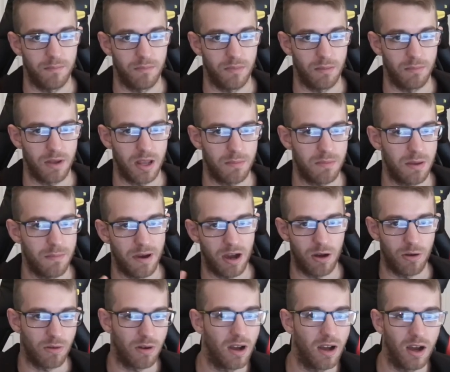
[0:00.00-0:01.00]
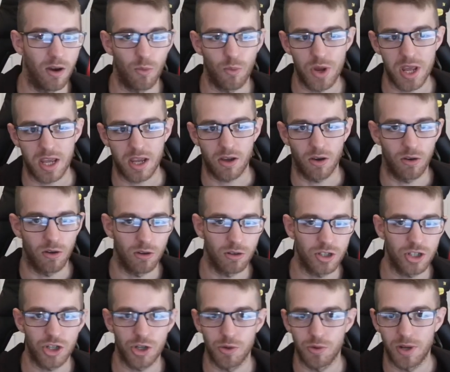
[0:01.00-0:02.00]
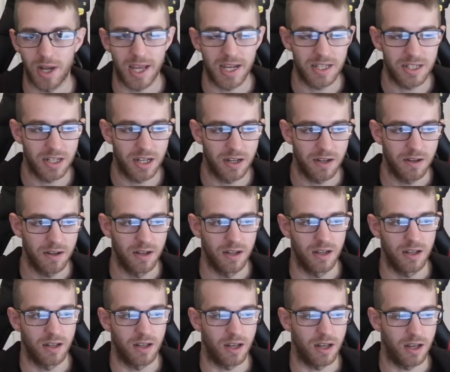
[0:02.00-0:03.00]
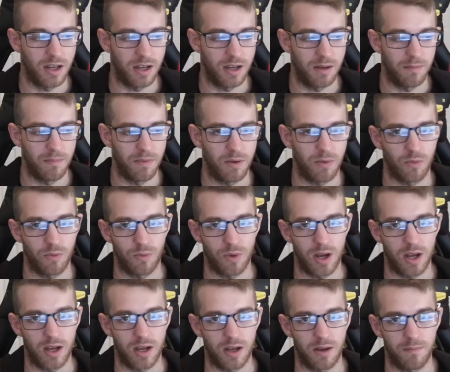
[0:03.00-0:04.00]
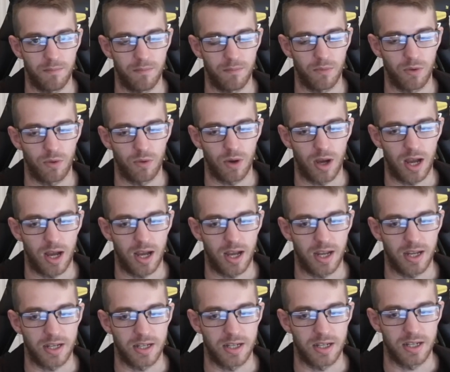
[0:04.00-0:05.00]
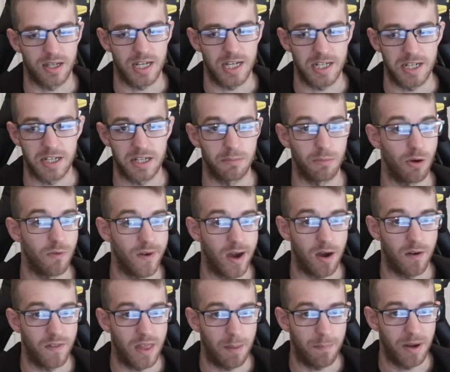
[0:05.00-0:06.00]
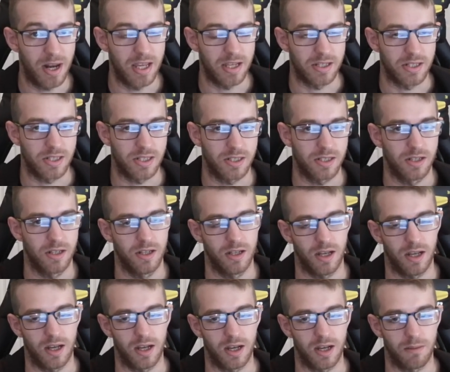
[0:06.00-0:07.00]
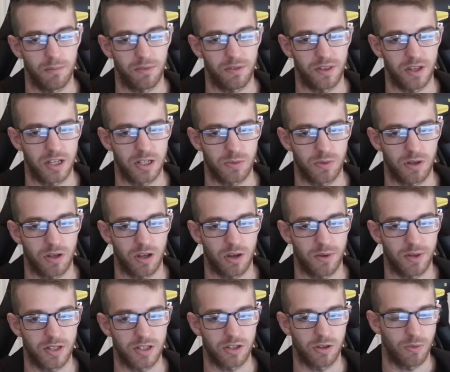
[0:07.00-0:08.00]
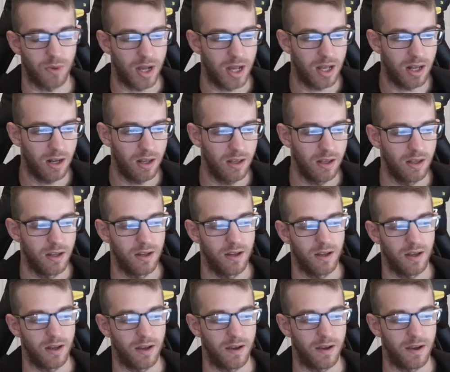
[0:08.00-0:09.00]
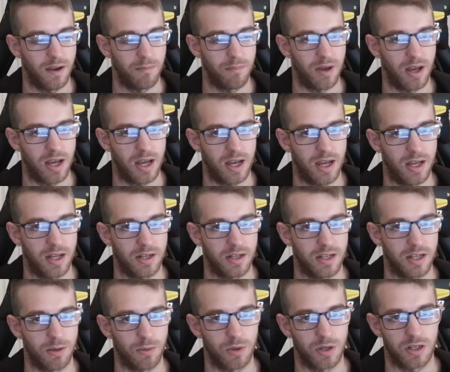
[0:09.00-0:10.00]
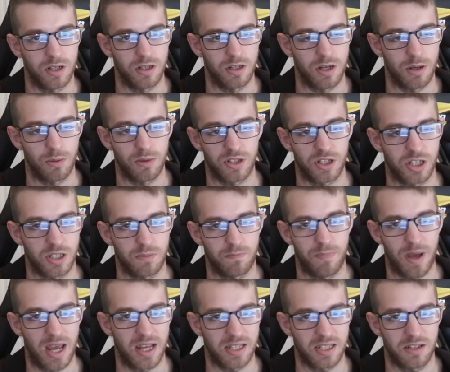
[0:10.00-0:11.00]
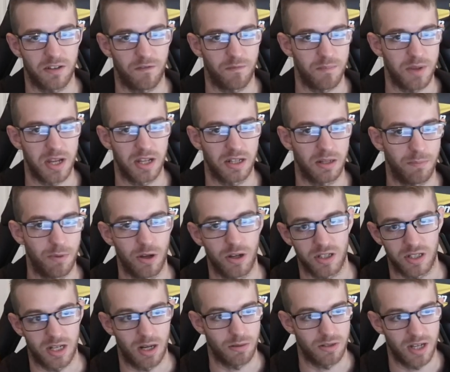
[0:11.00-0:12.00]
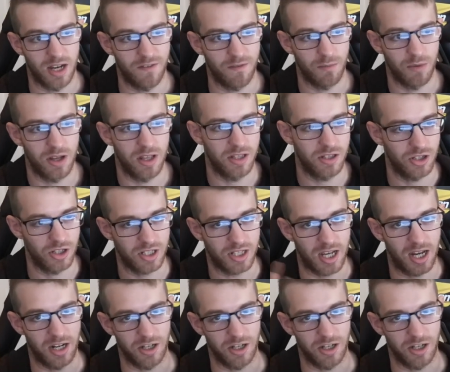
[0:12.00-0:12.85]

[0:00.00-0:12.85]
maybe about a week or two later, I needed to move out of that place. Things weren't going so well, and it was just best if me and the person I was living with just